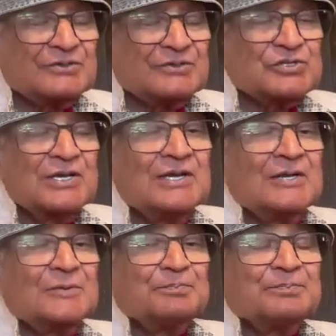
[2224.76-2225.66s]
values.
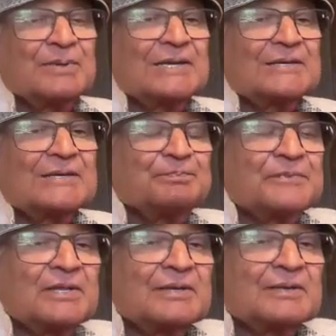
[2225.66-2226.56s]
But
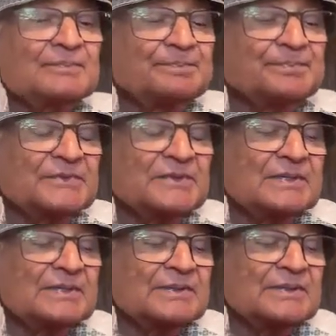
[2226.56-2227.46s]

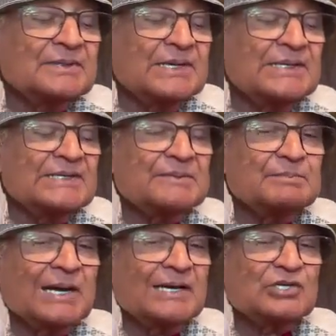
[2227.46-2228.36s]
really,
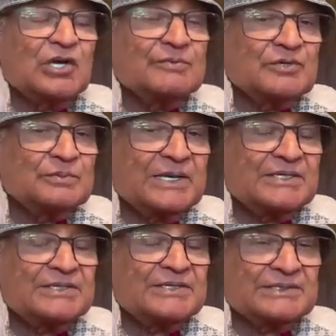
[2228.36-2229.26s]
bulk of
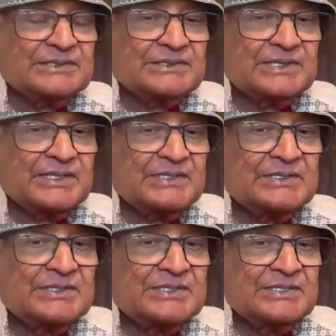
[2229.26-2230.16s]
humanity today,
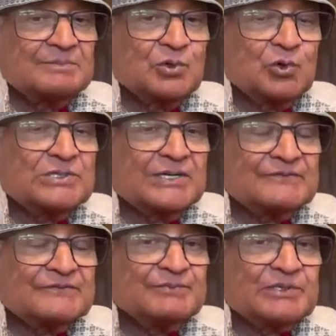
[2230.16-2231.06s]
more
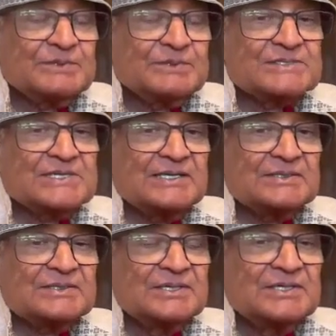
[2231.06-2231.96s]
than
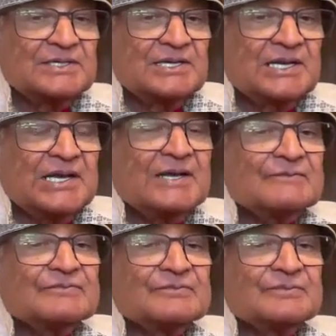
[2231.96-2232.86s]
50%,
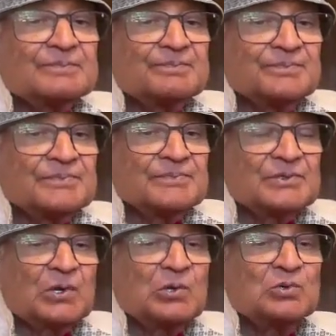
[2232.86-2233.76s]
have
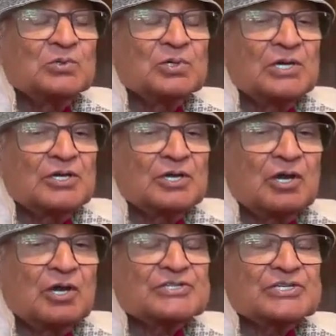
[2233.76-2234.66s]
no
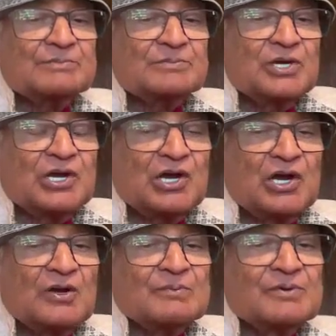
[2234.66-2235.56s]
concept
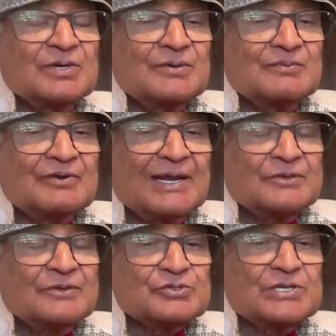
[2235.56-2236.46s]
of
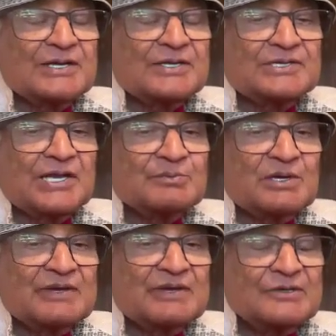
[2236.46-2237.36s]
values,
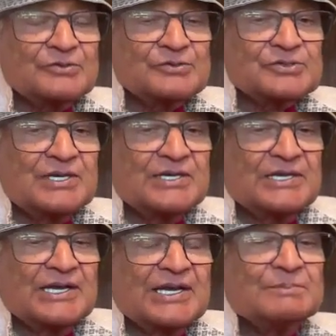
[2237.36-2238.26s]
archetypal values.
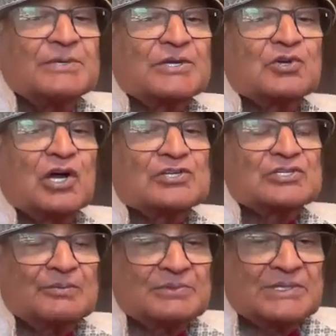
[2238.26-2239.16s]
And
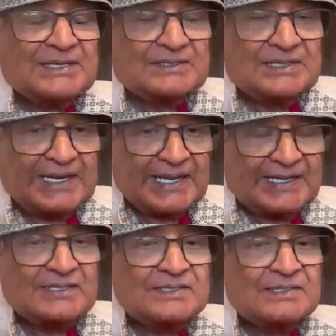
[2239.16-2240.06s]
because of this
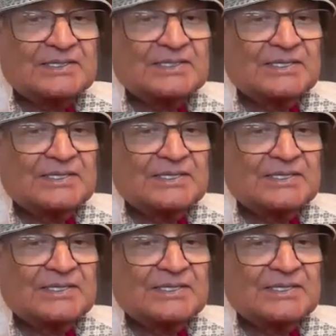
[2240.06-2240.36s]
lack,